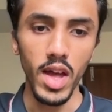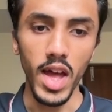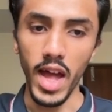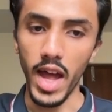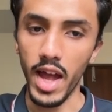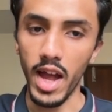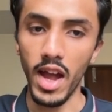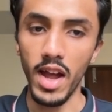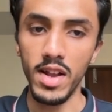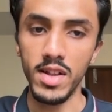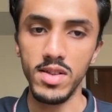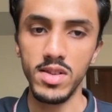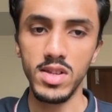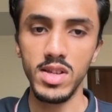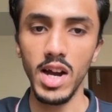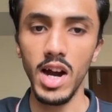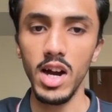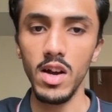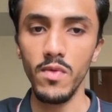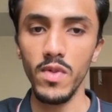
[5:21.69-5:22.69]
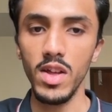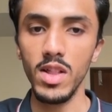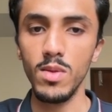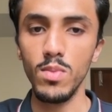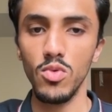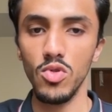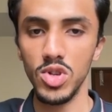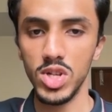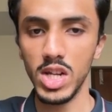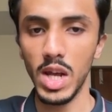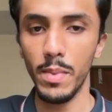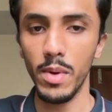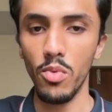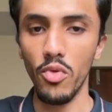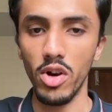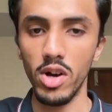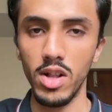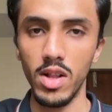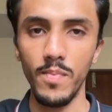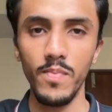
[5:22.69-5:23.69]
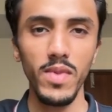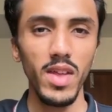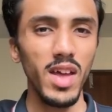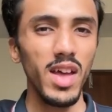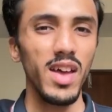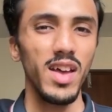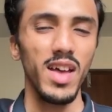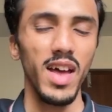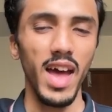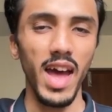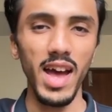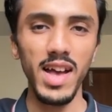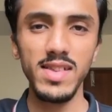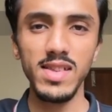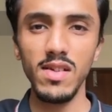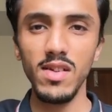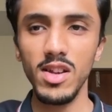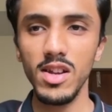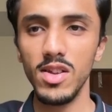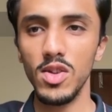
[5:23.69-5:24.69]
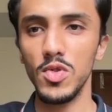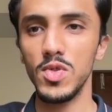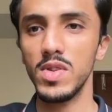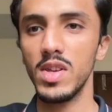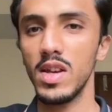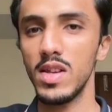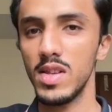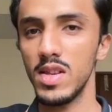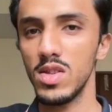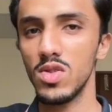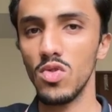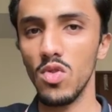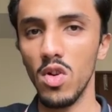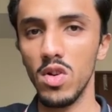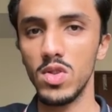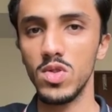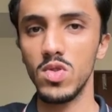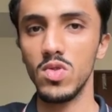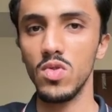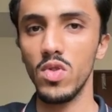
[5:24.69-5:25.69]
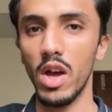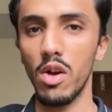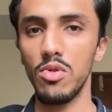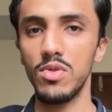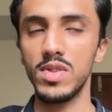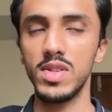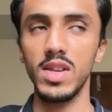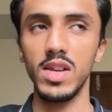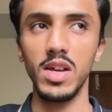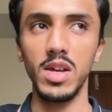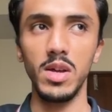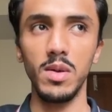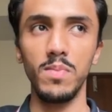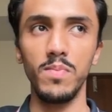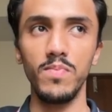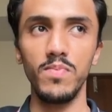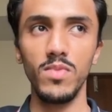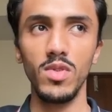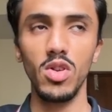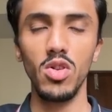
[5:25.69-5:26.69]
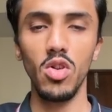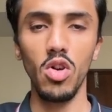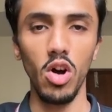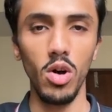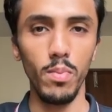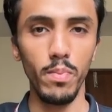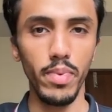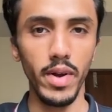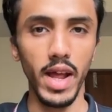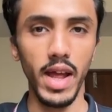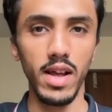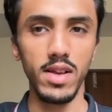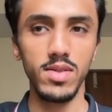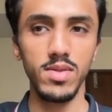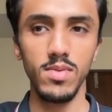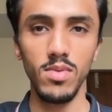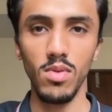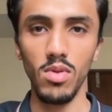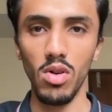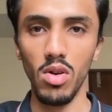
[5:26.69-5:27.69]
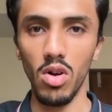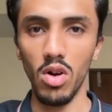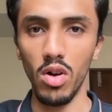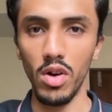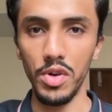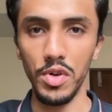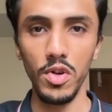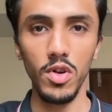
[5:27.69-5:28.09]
And start with most capable model, as our use case is not so, I would say, complex, or